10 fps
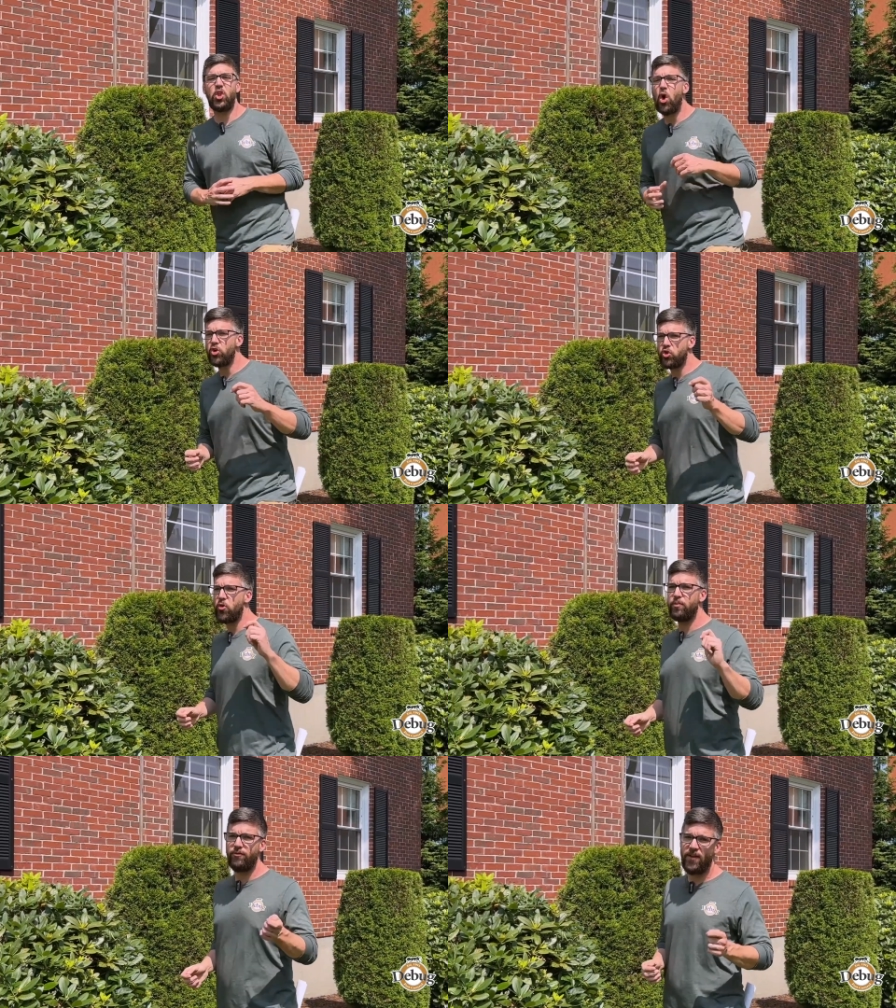
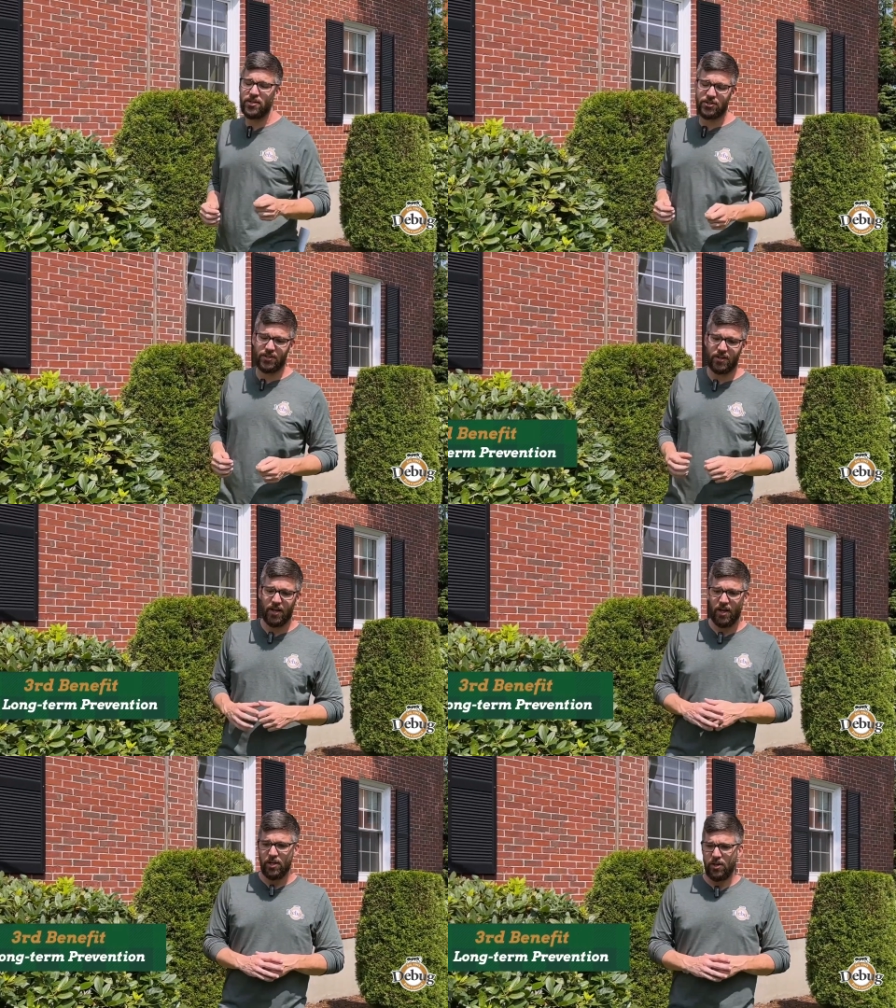long-term prevention.
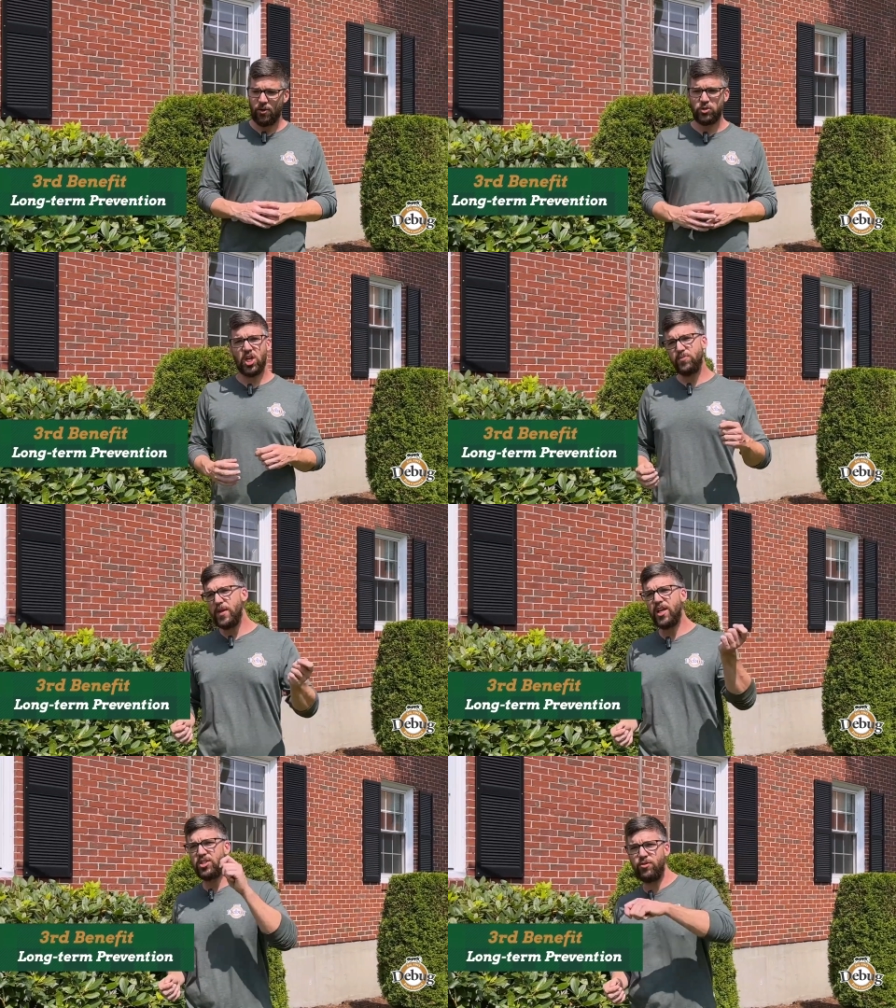You know, just
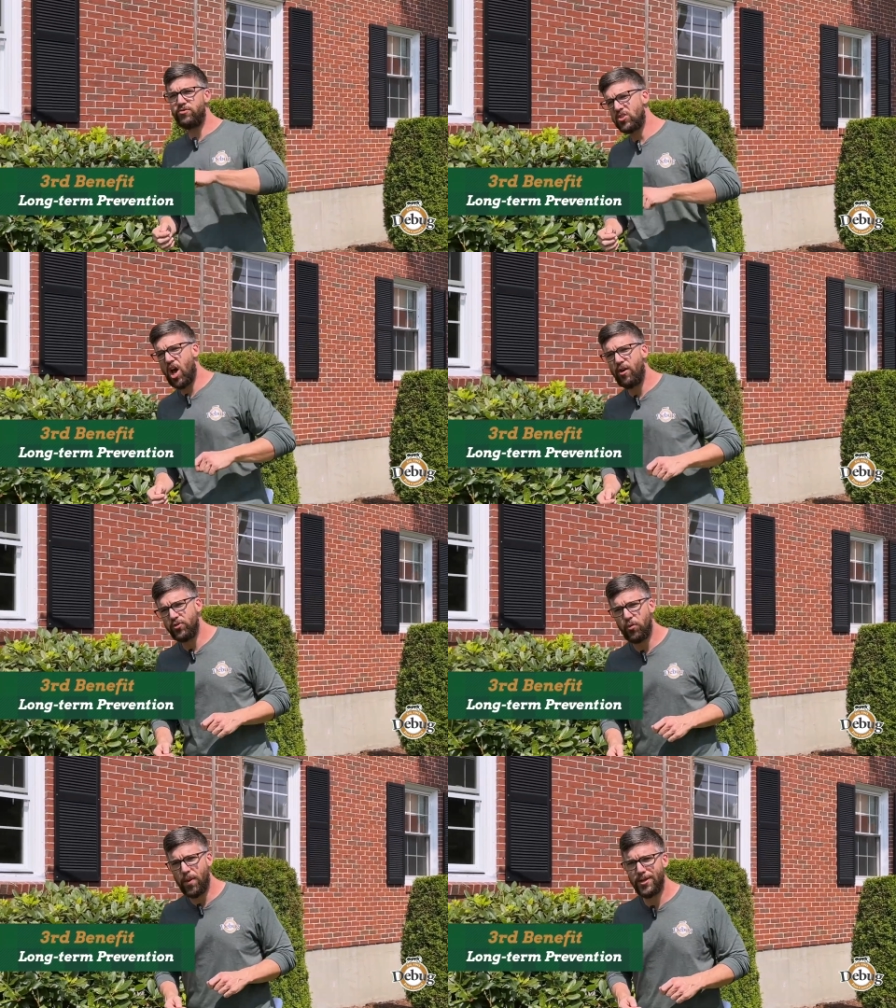because you've
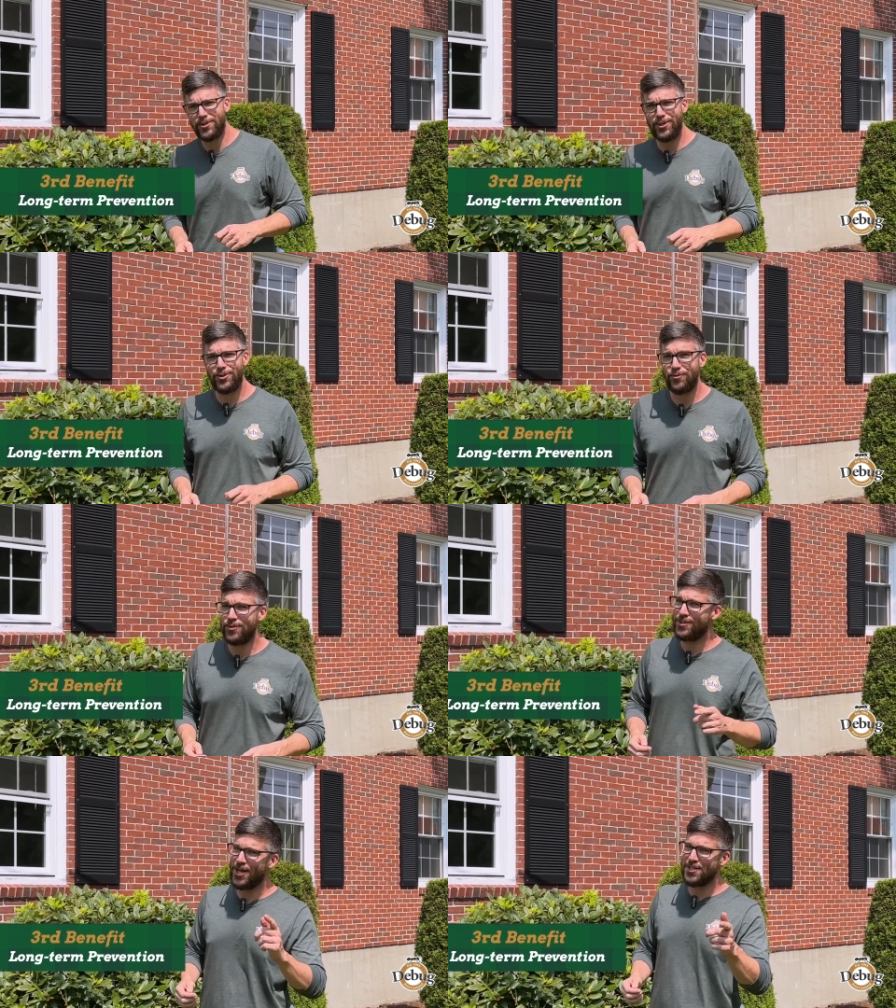solved your pest issue
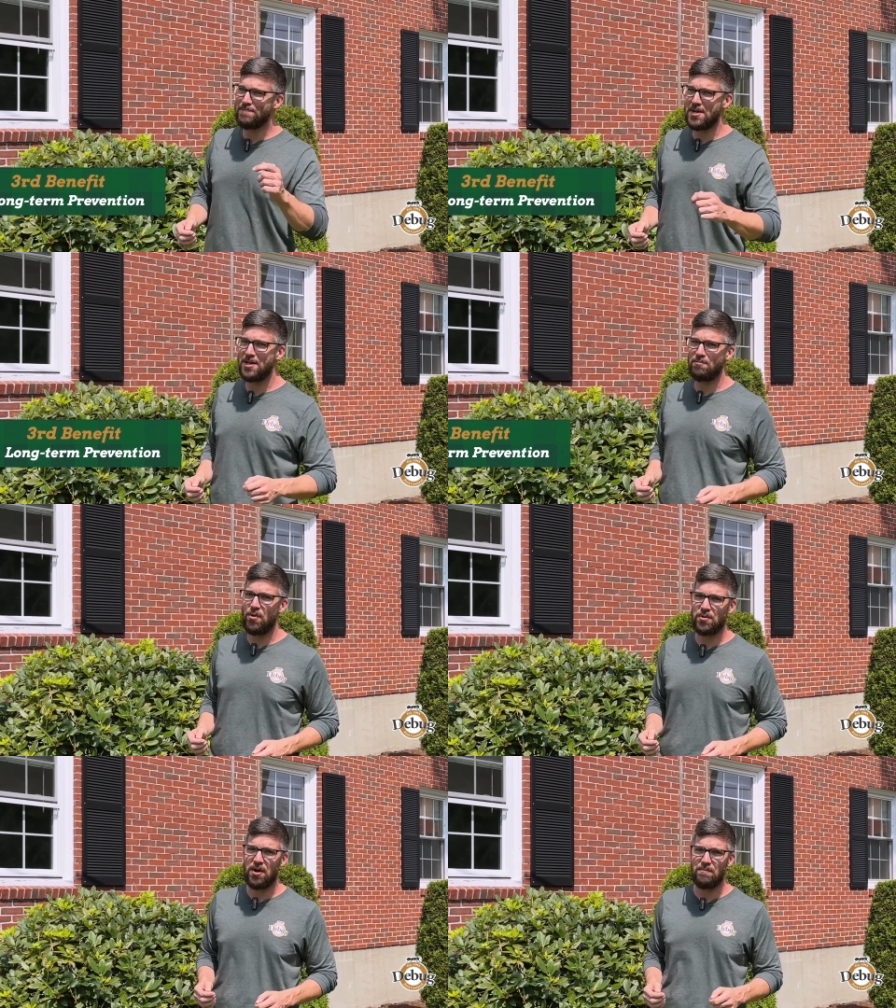doesn't mean it
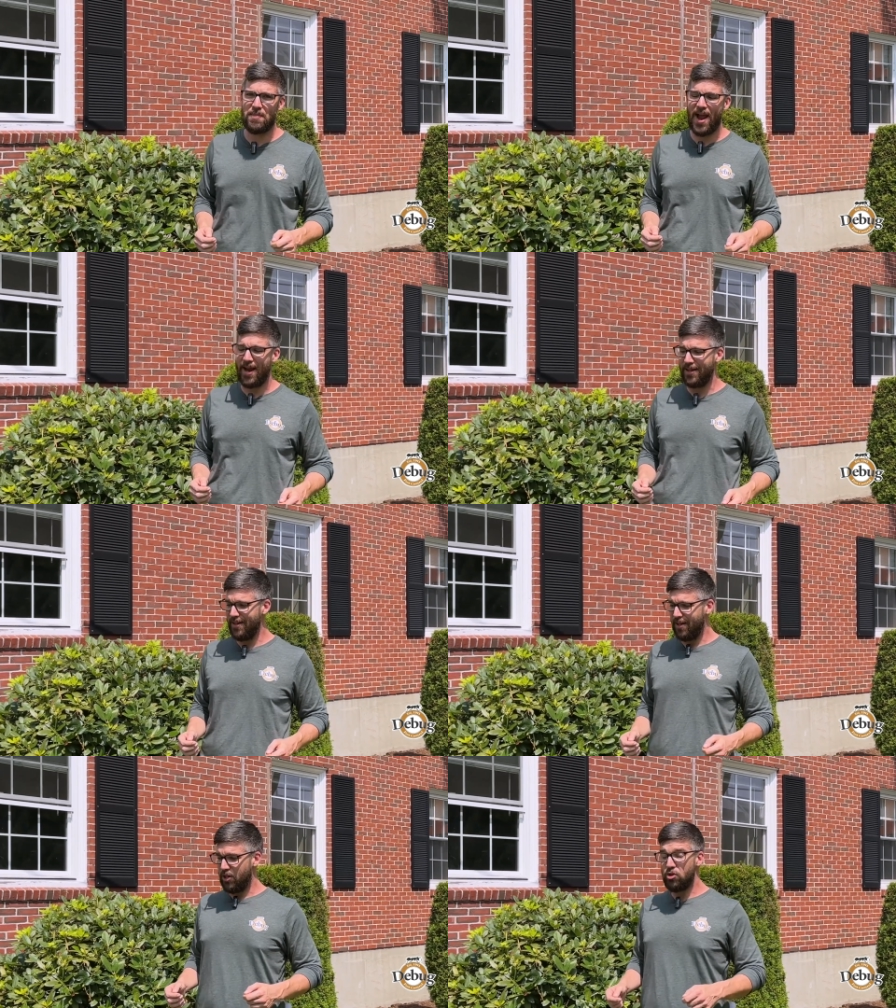won't come back.
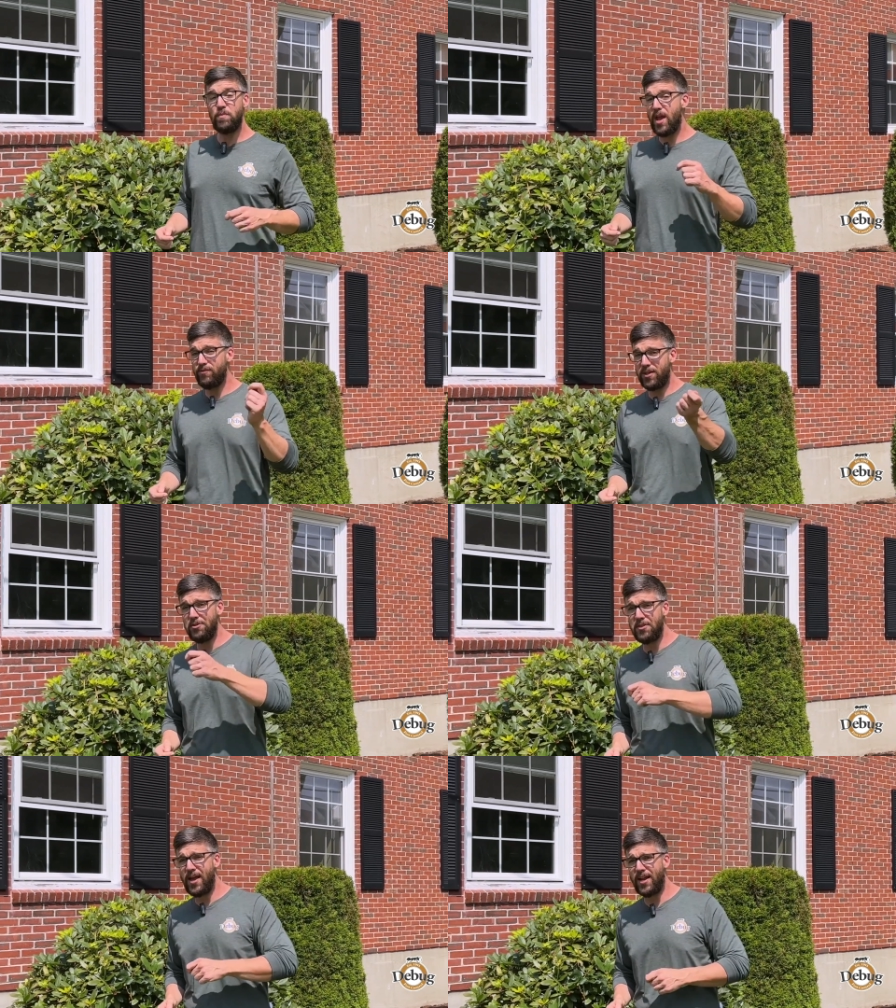You may have
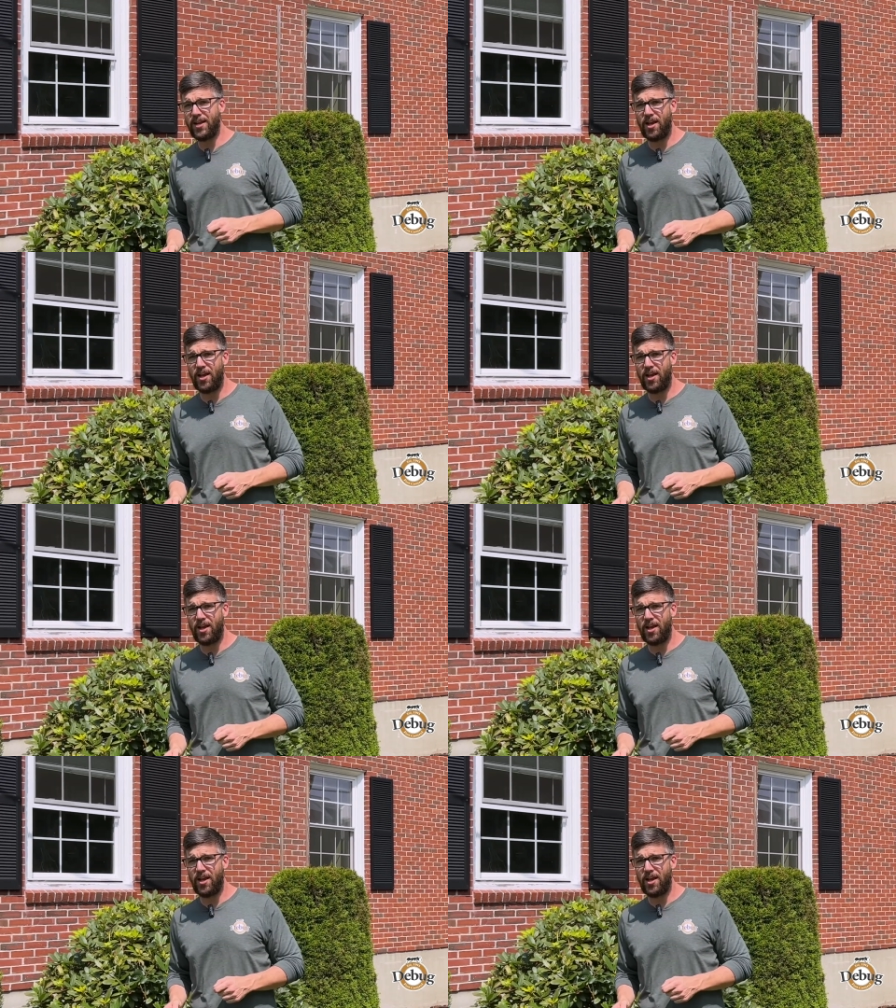killed that ant